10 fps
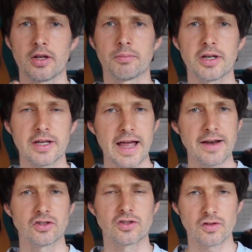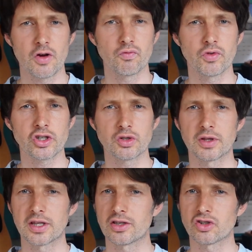But again, don't rush
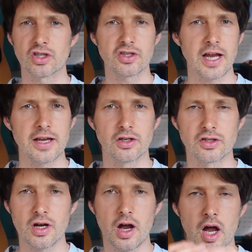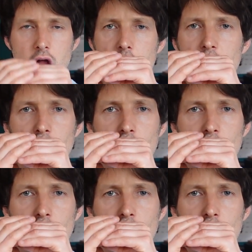with this, just take your time.